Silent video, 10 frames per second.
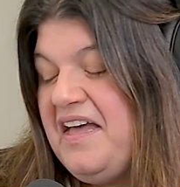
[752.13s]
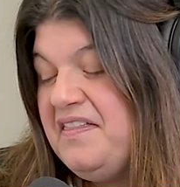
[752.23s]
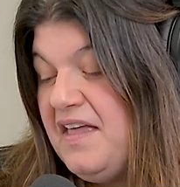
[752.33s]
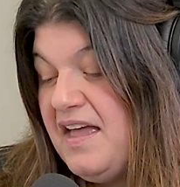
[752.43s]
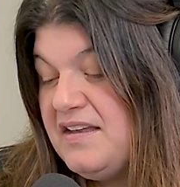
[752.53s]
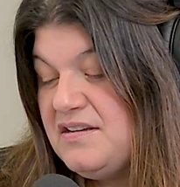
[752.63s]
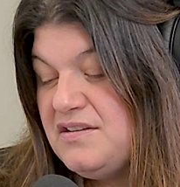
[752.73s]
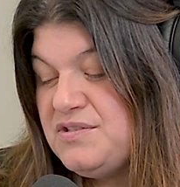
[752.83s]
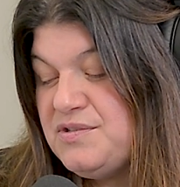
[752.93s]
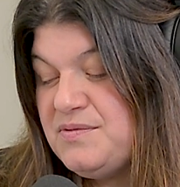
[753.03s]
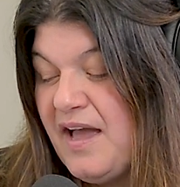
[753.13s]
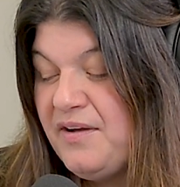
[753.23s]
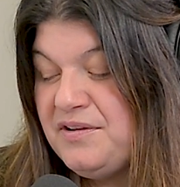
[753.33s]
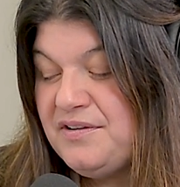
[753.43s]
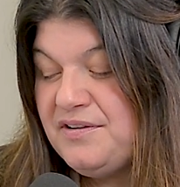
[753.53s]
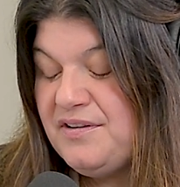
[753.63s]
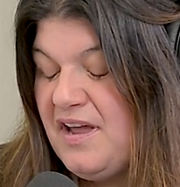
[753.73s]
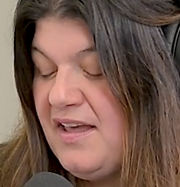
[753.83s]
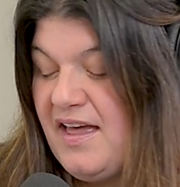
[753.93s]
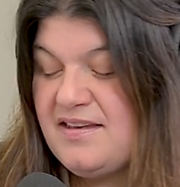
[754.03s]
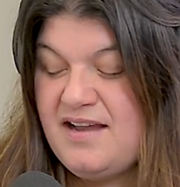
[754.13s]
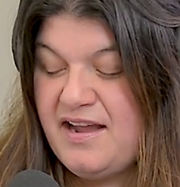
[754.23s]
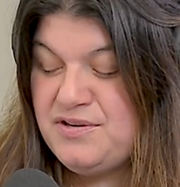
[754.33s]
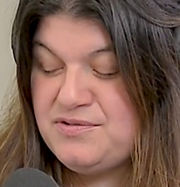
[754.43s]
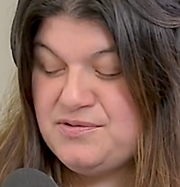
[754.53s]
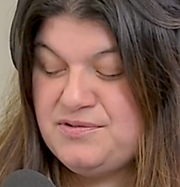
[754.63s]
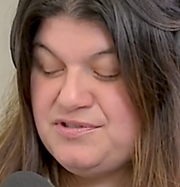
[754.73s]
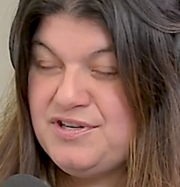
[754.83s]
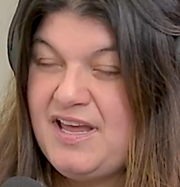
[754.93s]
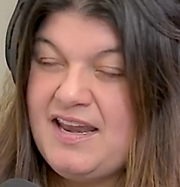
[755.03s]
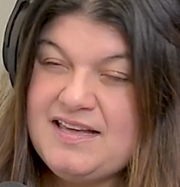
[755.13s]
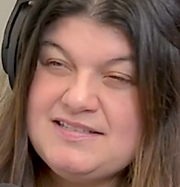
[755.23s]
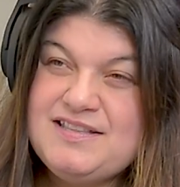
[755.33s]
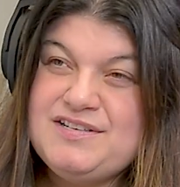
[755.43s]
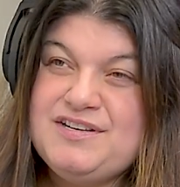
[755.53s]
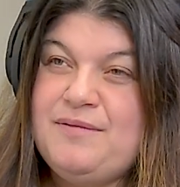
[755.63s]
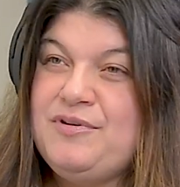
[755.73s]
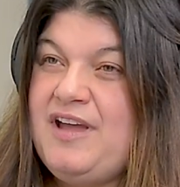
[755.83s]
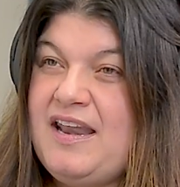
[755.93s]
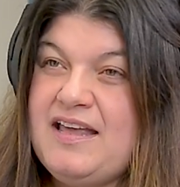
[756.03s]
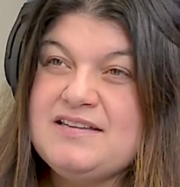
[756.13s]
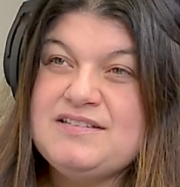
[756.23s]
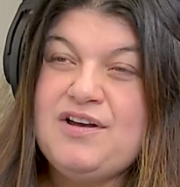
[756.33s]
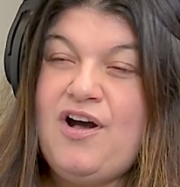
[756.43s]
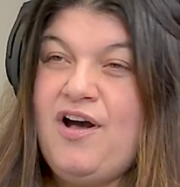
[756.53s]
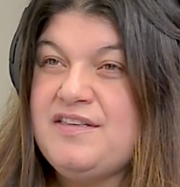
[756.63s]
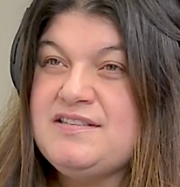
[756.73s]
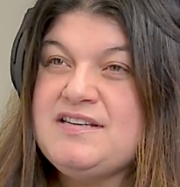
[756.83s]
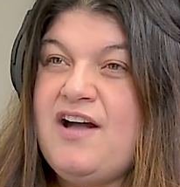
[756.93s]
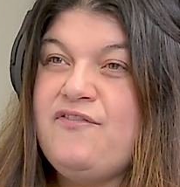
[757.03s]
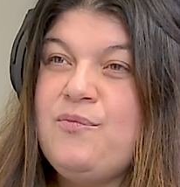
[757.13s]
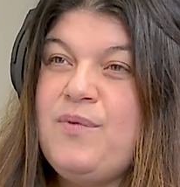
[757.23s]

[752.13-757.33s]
And then, so now you're again nine years old. You're getting into the gym. You're getting into all this stuff.